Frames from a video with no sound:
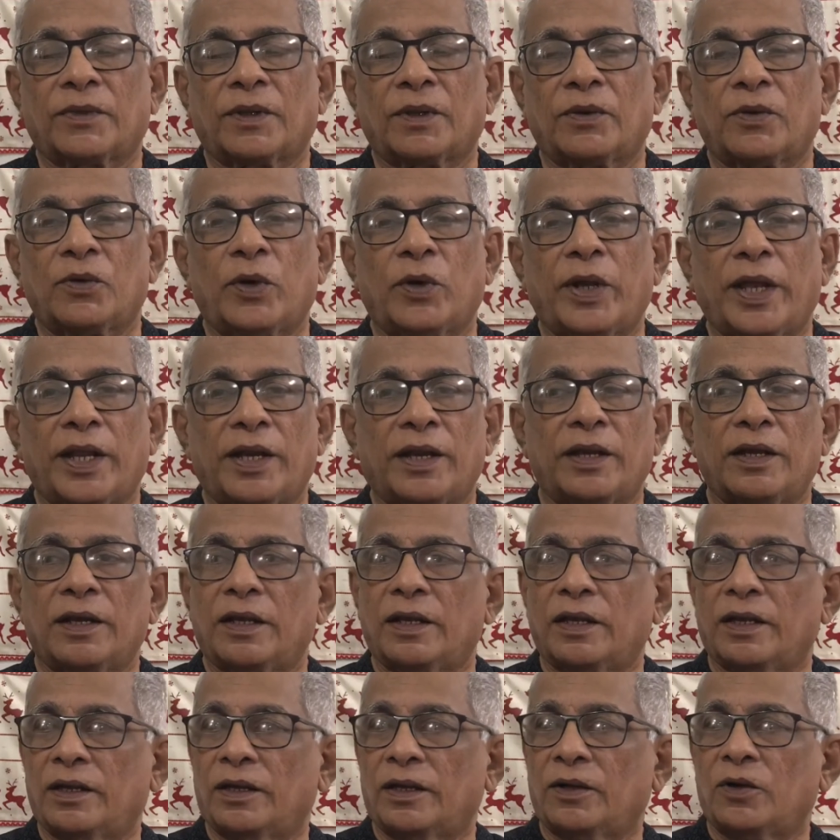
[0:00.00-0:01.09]
You can
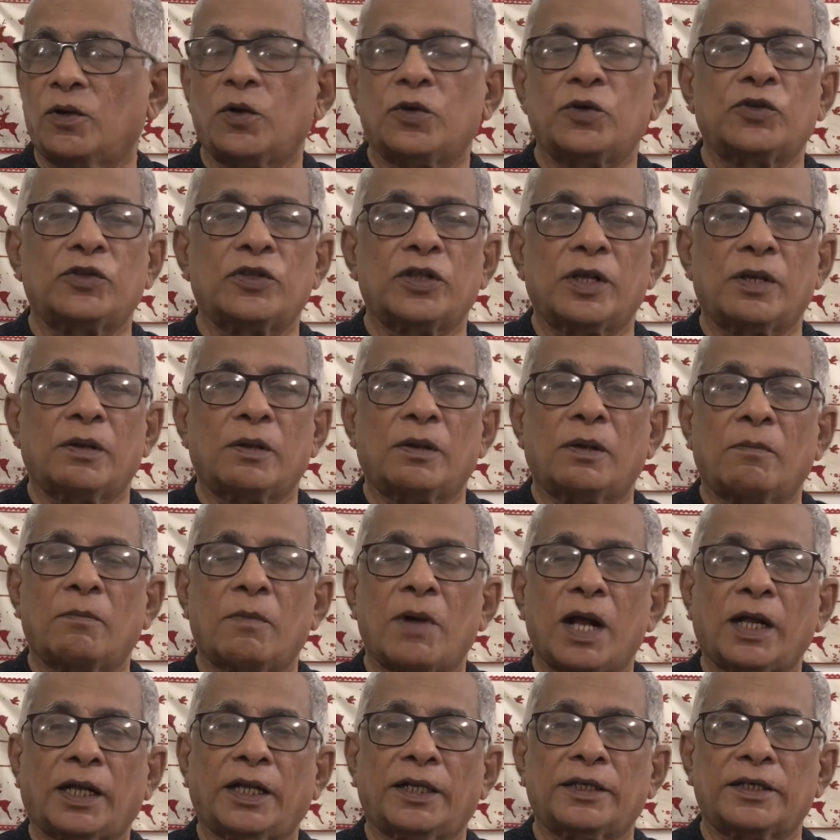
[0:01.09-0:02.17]
go to the
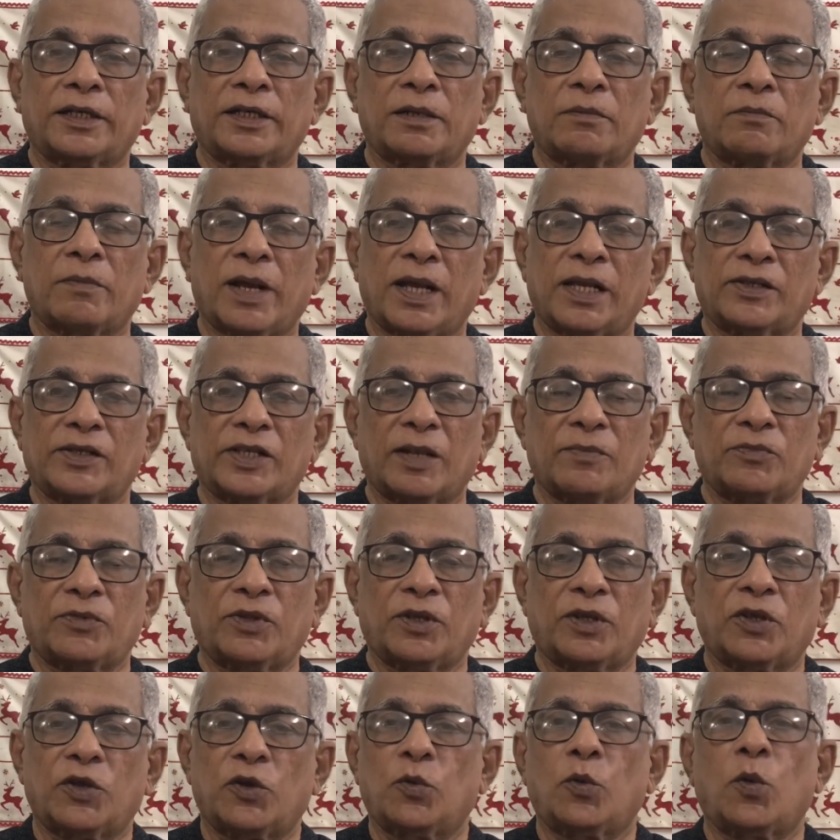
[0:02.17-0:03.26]
market and buy
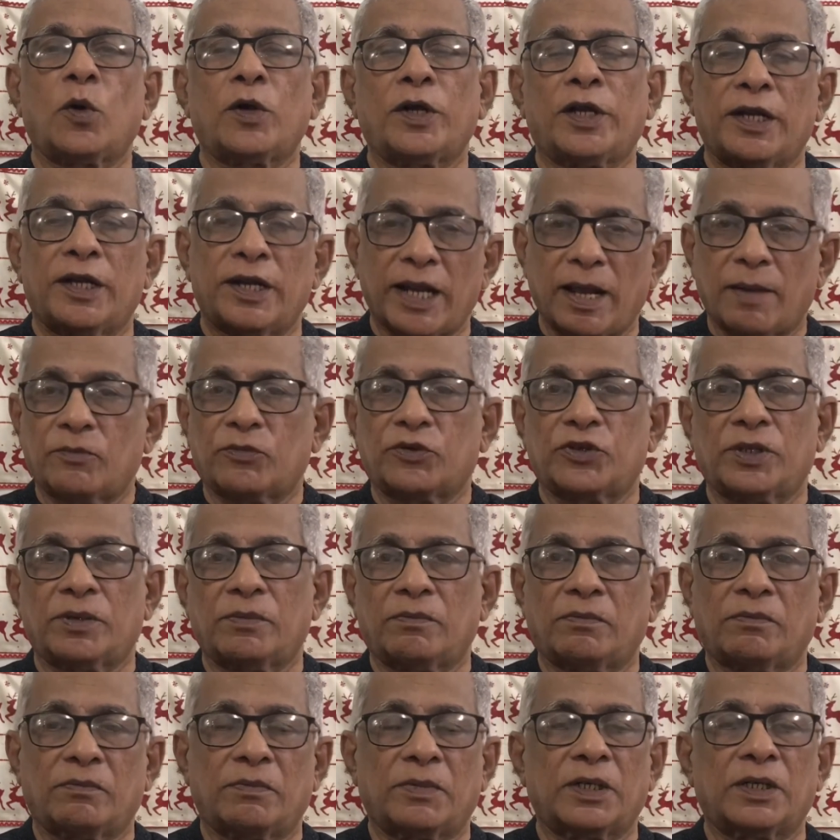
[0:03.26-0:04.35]
something, you want a lump
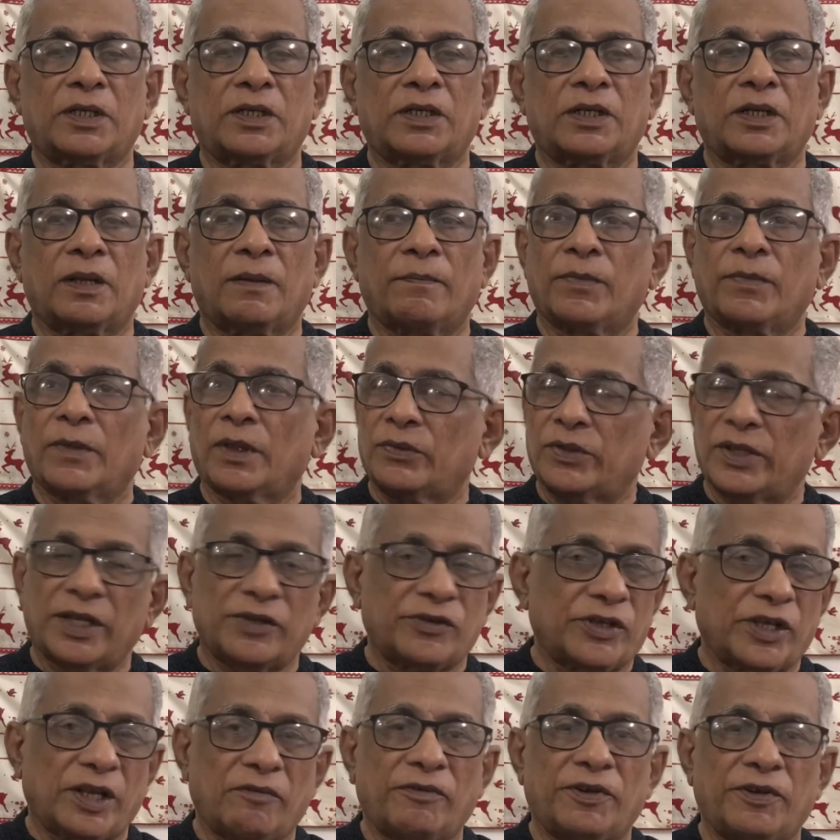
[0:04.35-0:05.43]
sum, but they
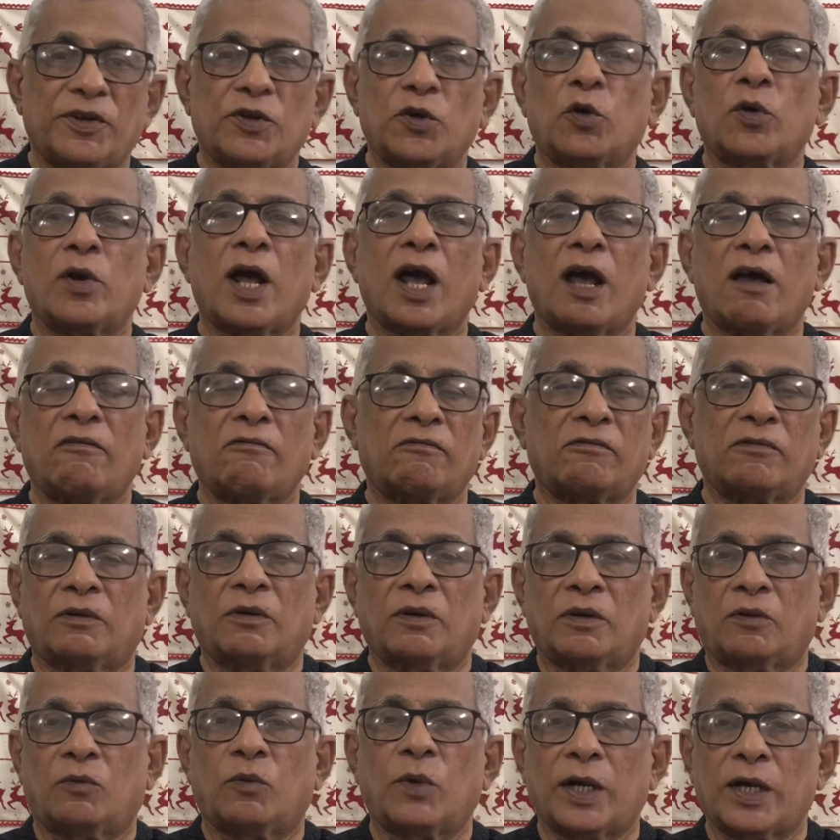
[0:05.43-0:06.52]
say we don't have
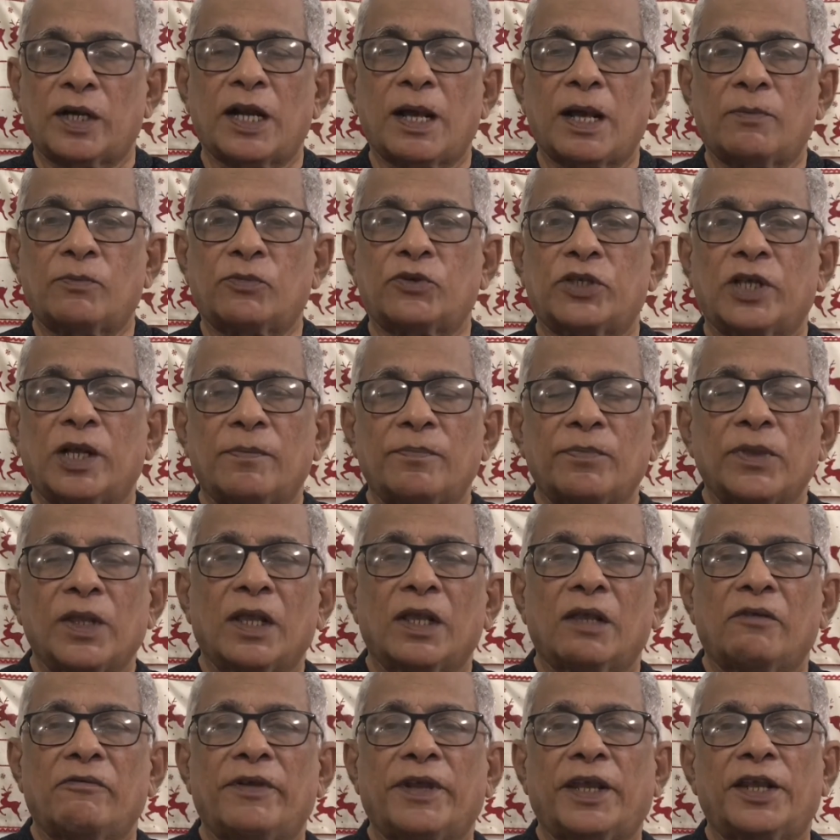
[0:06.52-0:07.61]
one lump sum,
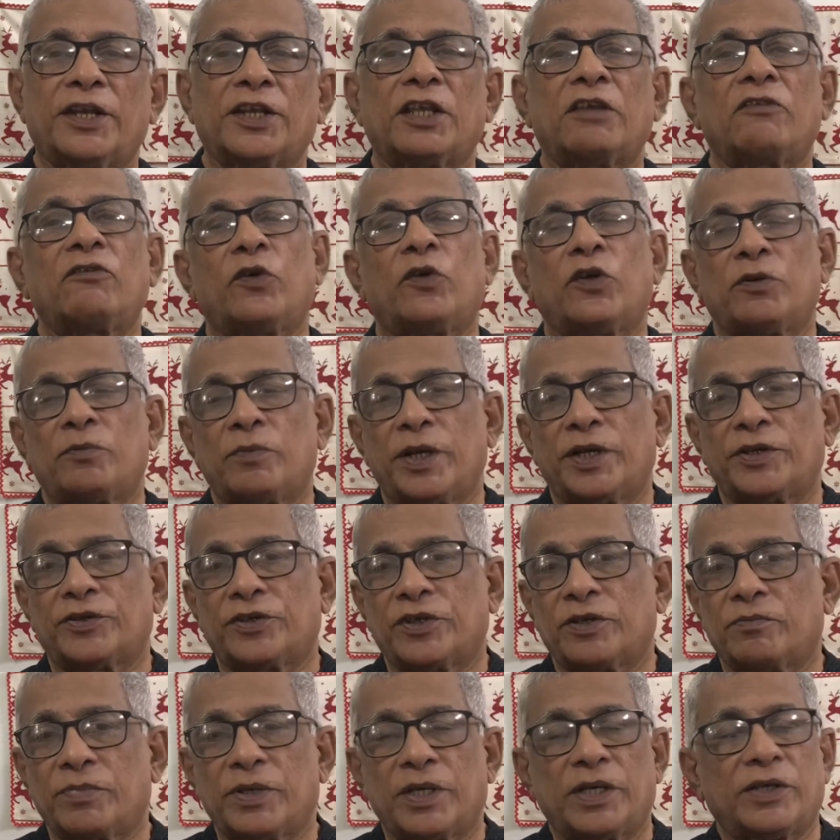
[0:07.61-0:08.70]
we can give you in bits
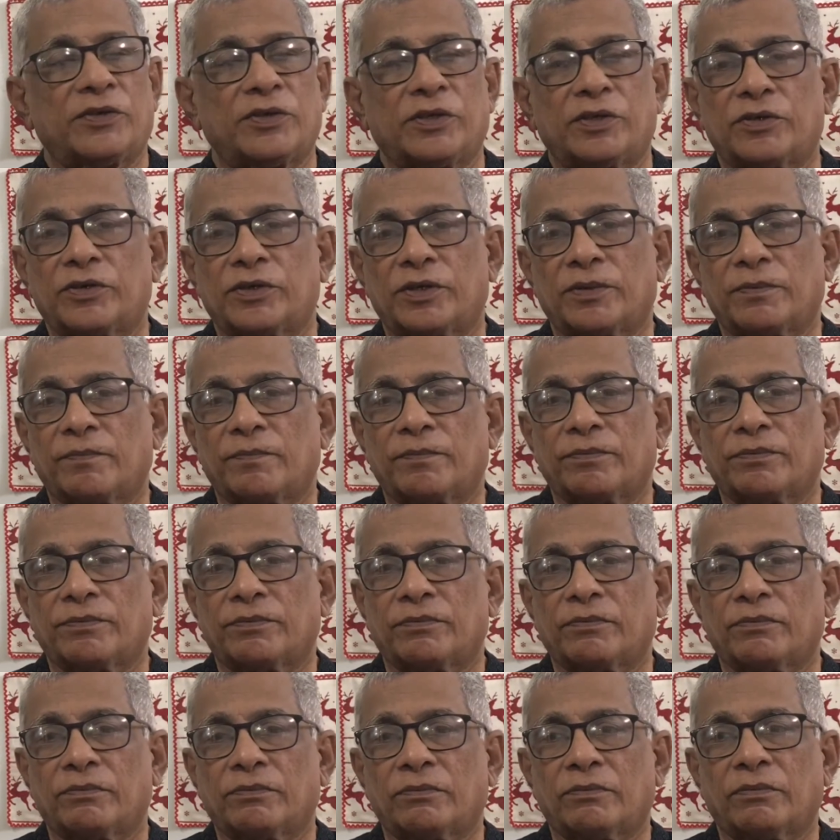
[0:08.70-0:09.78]
and pieces.
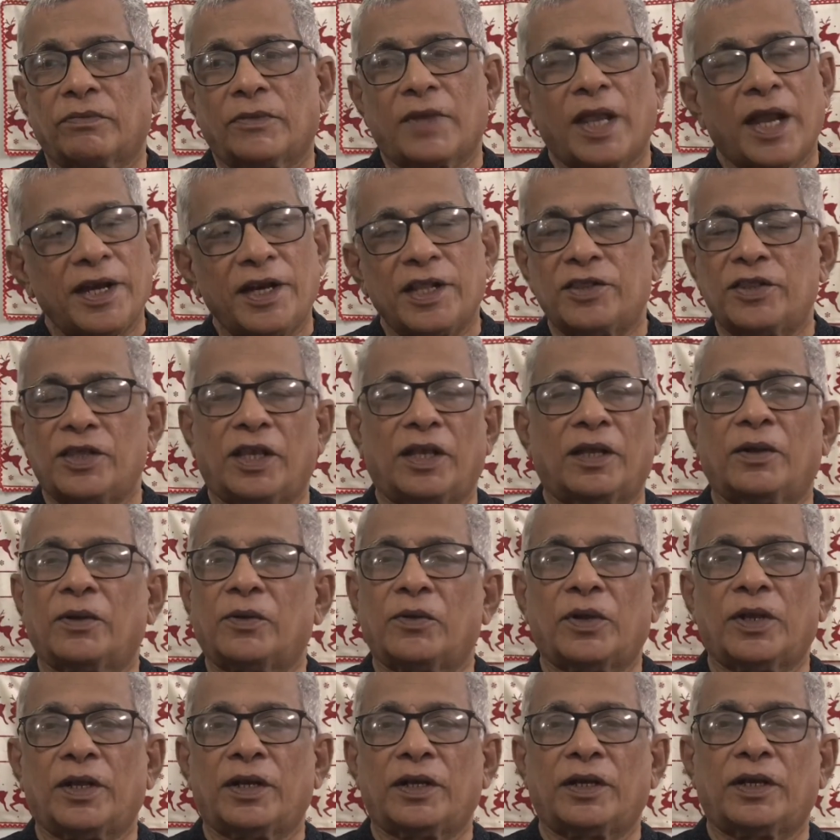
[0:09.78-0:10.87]
Anything
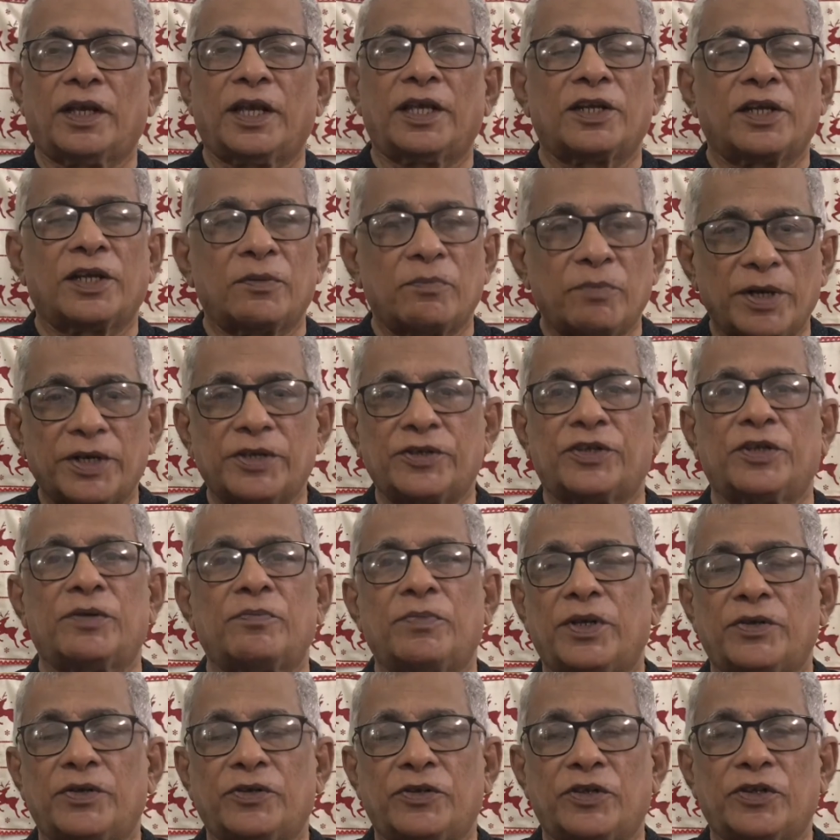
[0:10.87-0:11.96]
you can get in bits
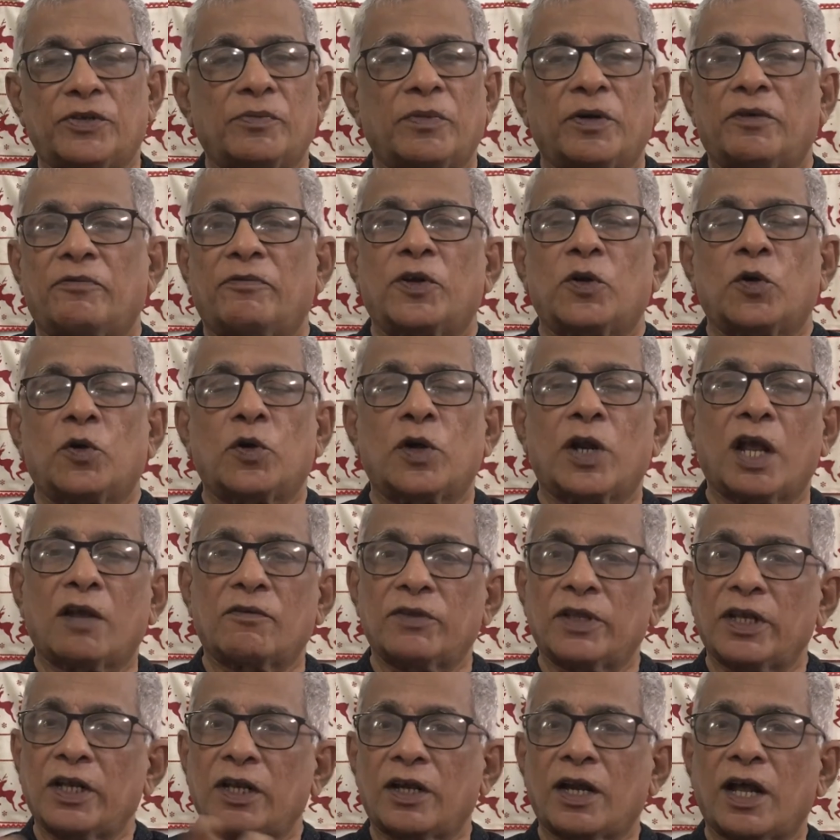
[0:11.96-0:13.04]
and pieces, but we don't
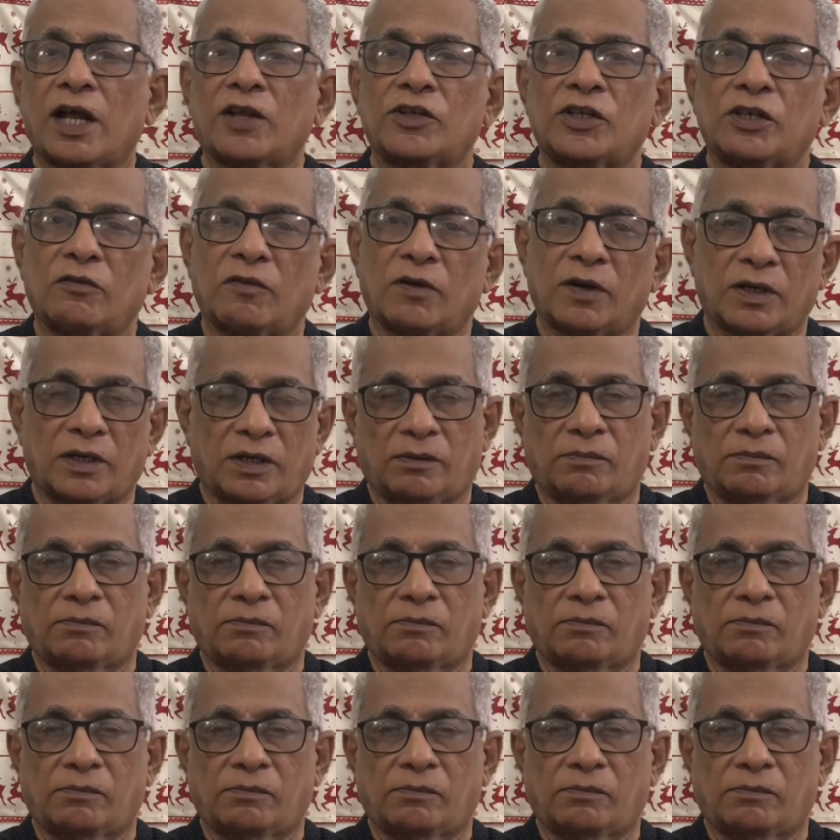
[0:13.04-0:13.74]
have the larger one.